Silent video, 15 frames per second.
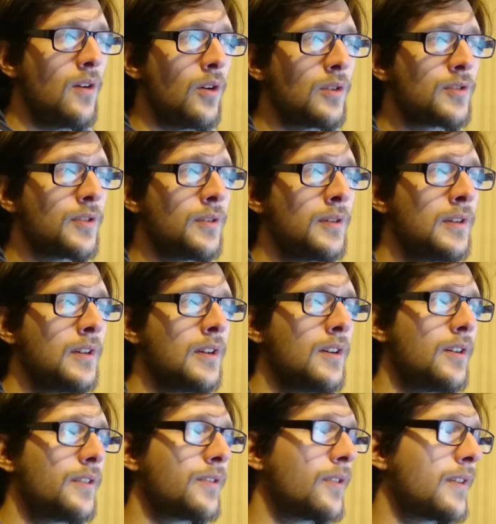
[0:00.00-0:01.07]
also,
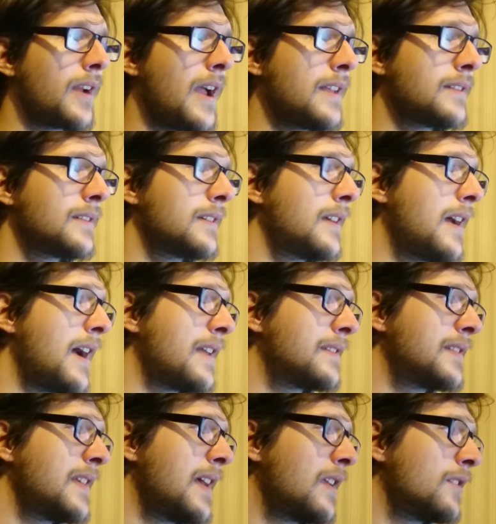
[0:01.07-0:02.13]
on the other hand, I
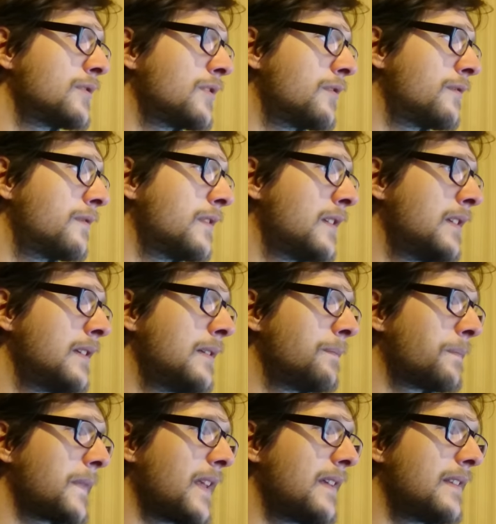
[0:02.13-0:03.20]
see a lot of
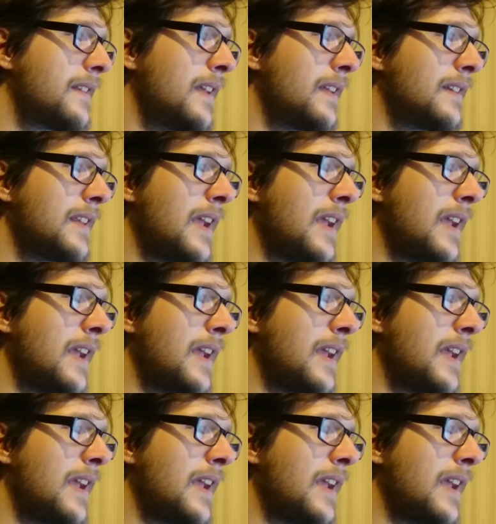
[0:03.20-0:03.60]
the,